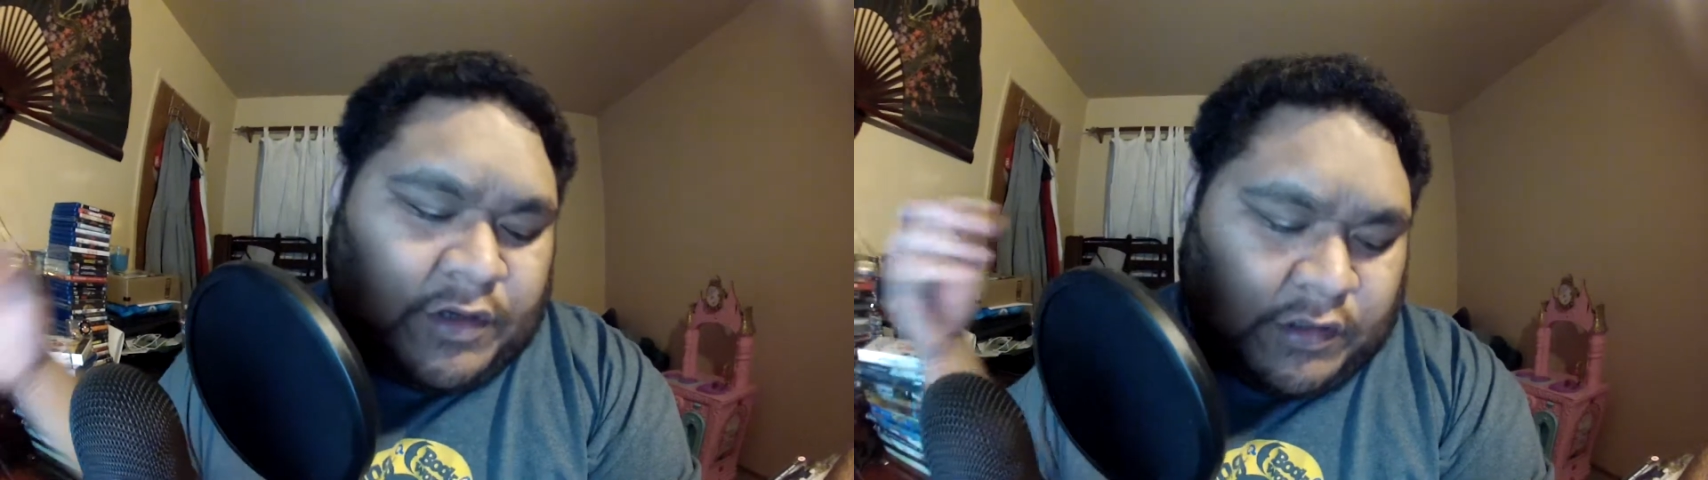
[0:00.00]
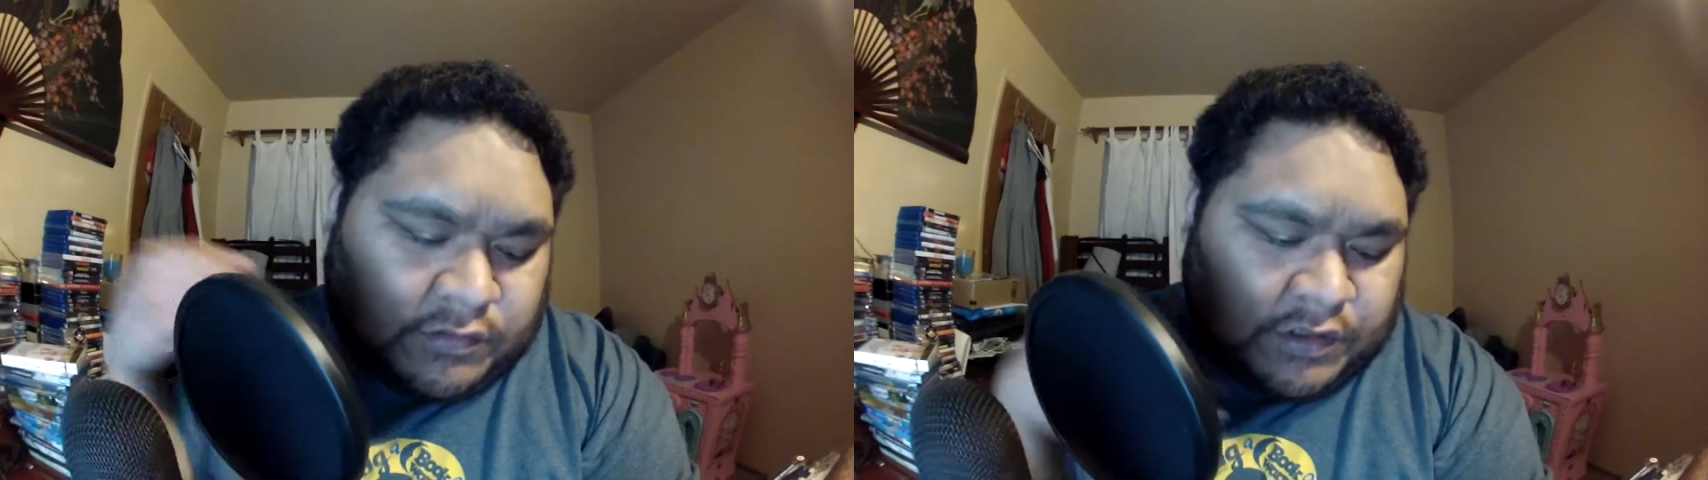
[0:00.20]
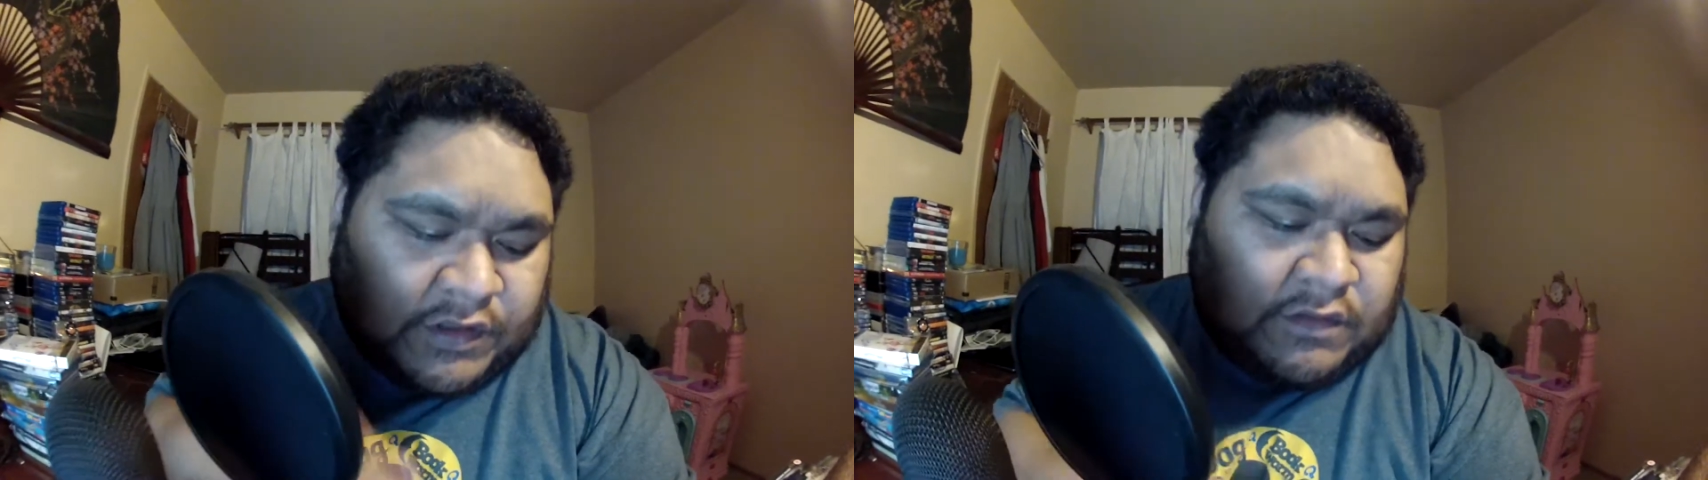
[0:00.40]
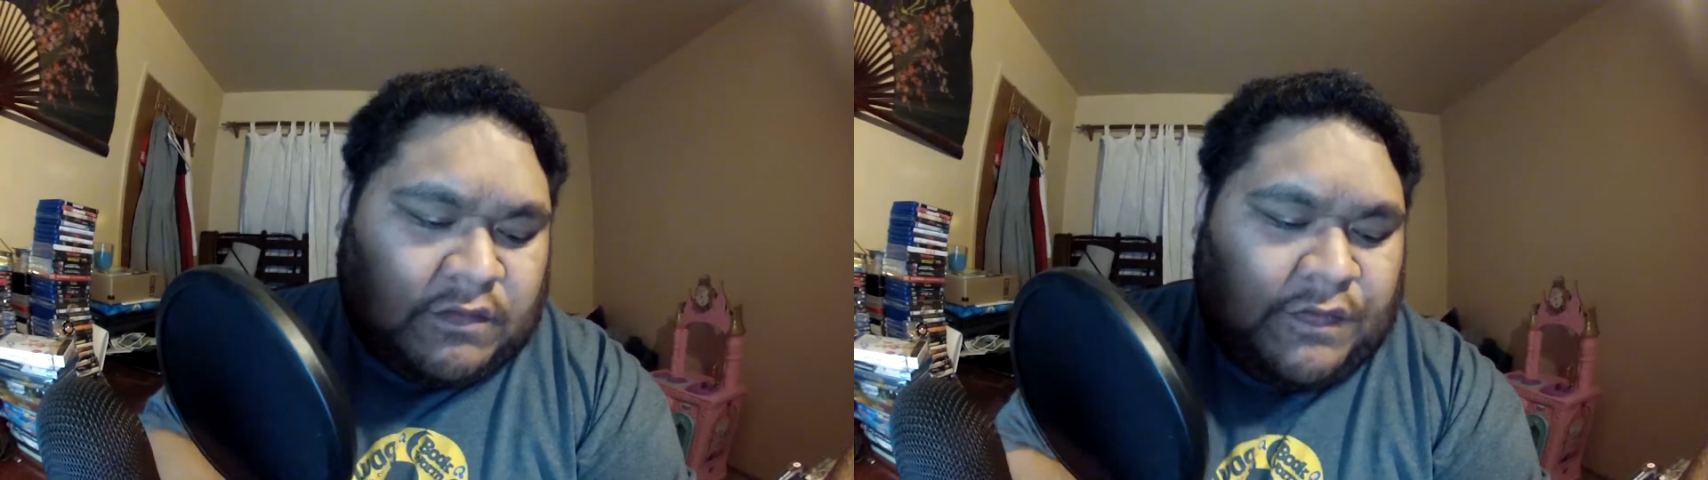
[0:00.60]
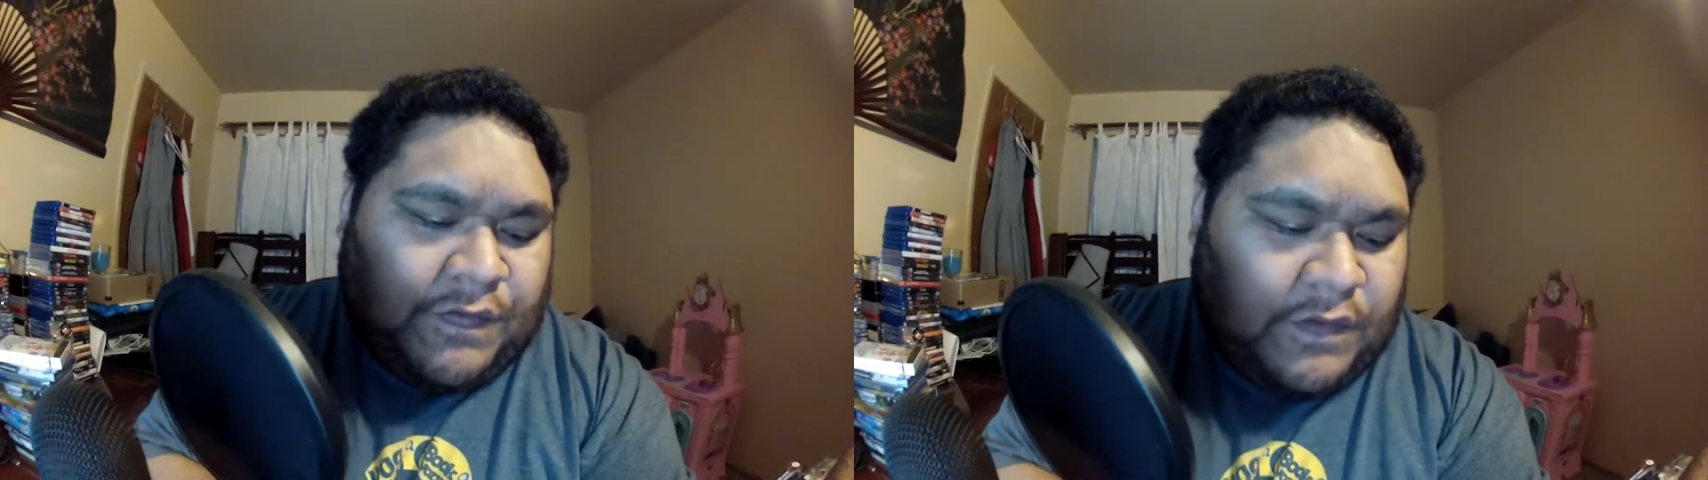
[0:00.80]
But I just want
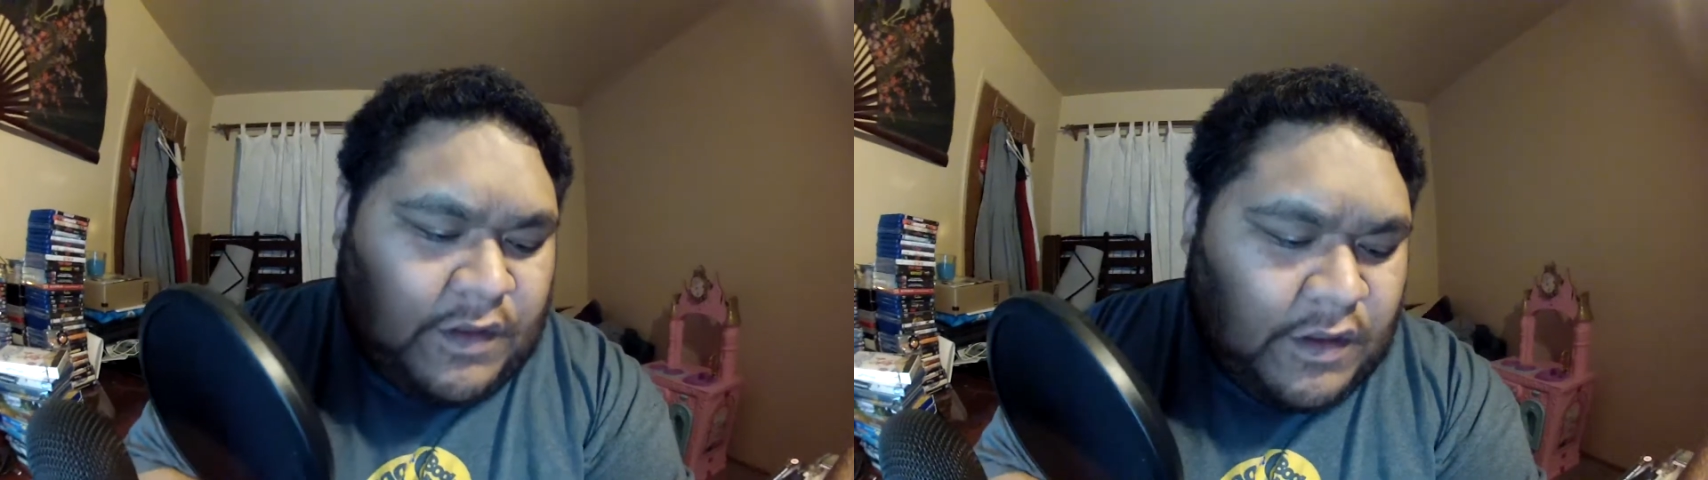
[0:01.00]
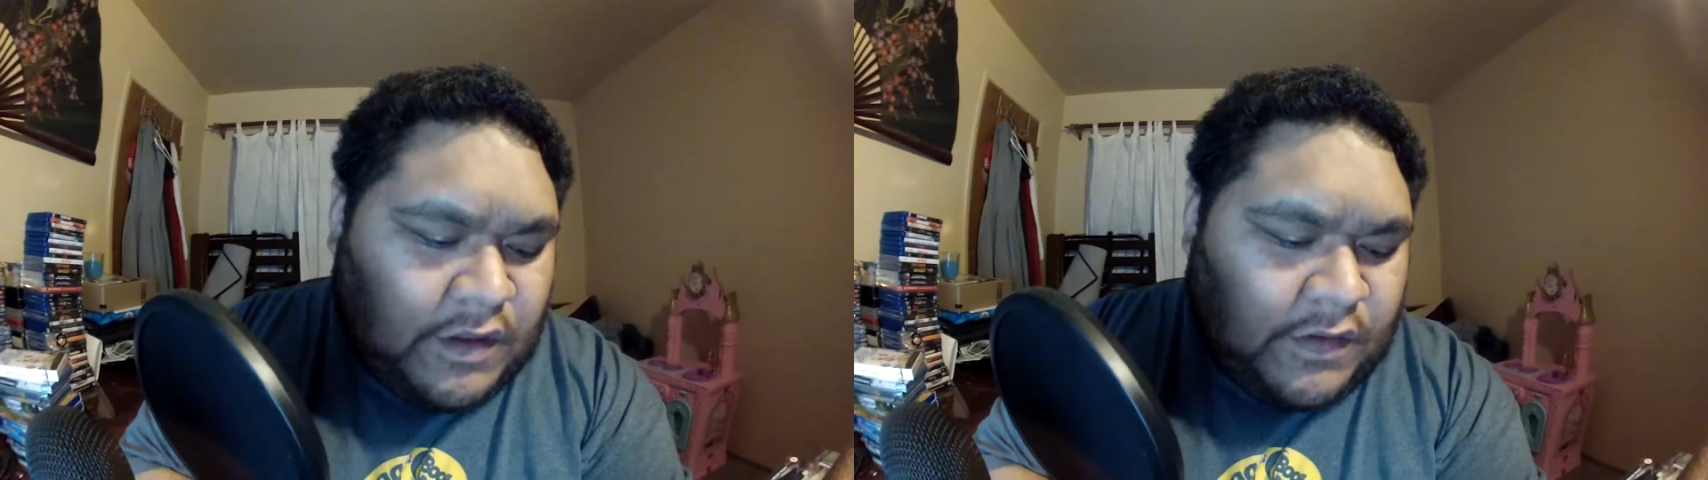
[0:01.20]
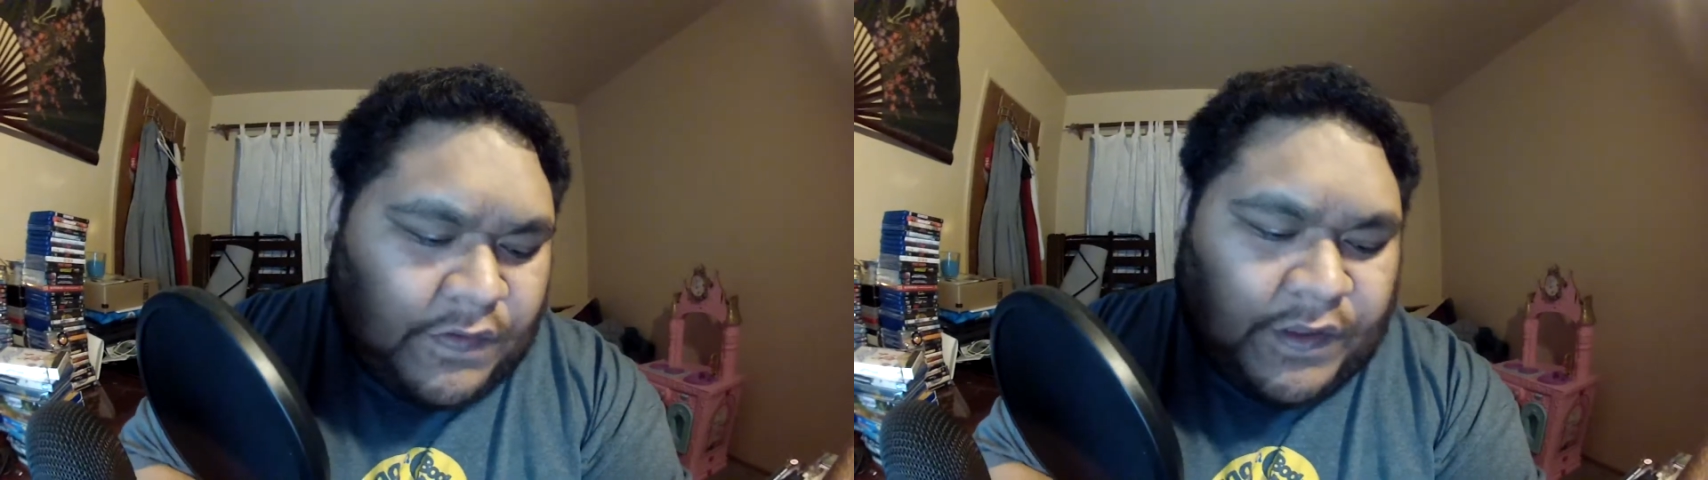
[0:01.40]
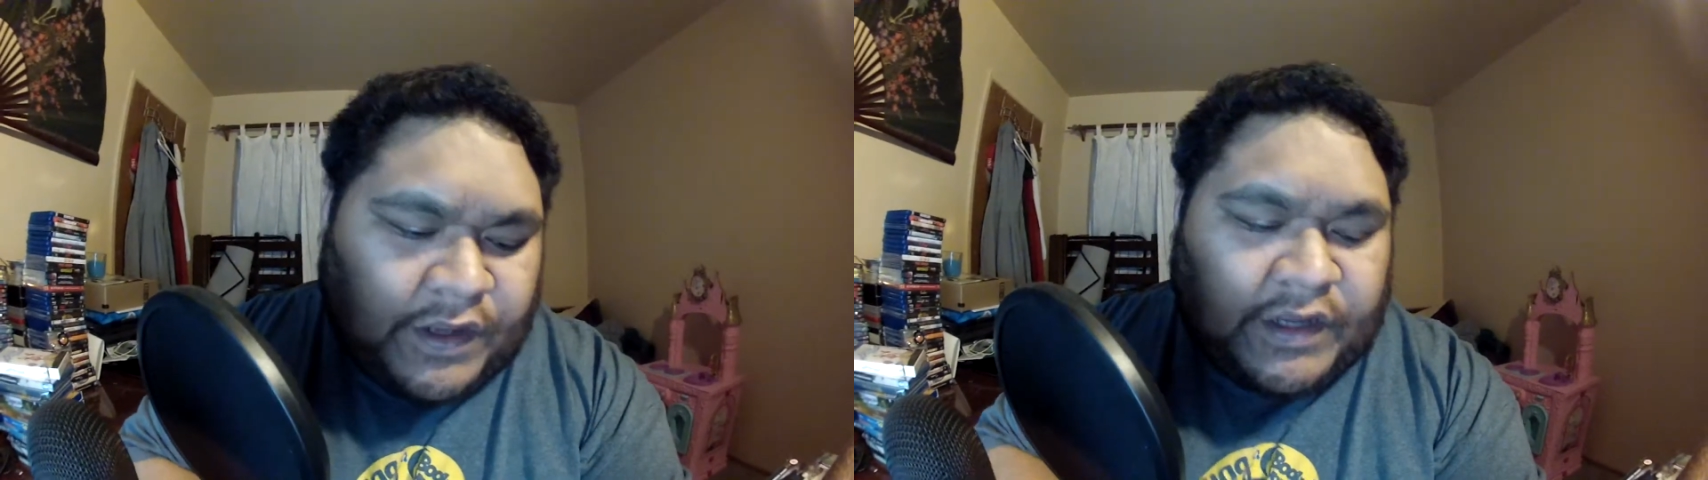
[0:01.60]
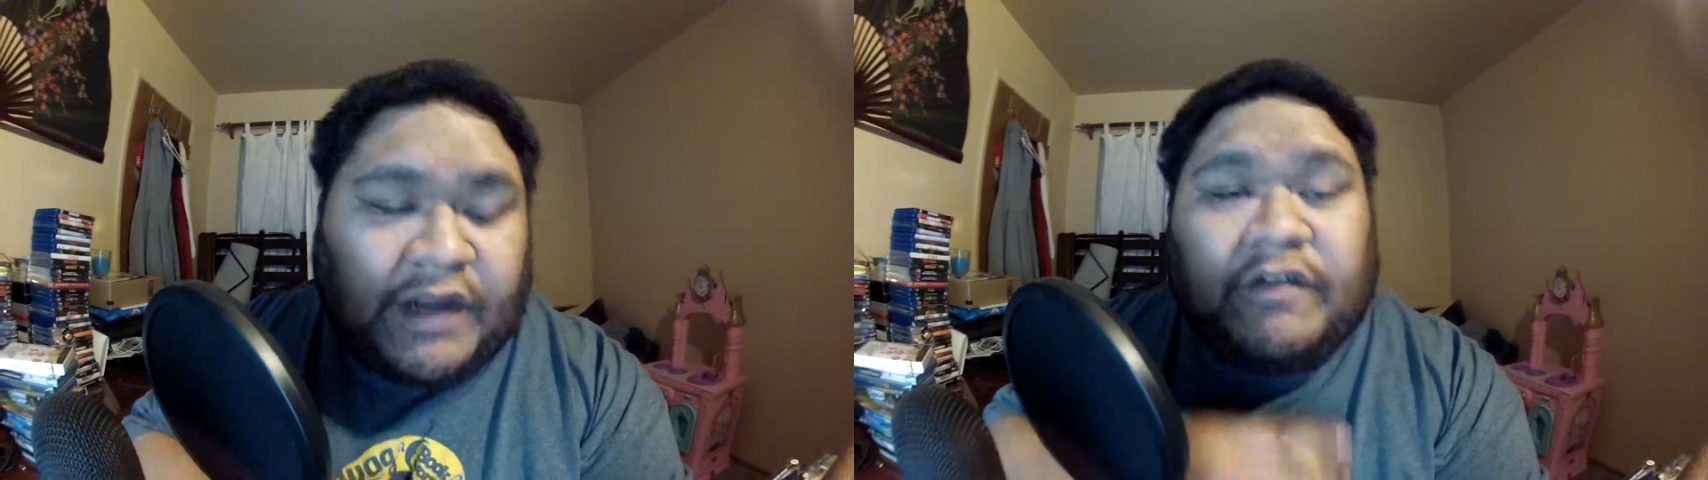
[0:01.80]
to thank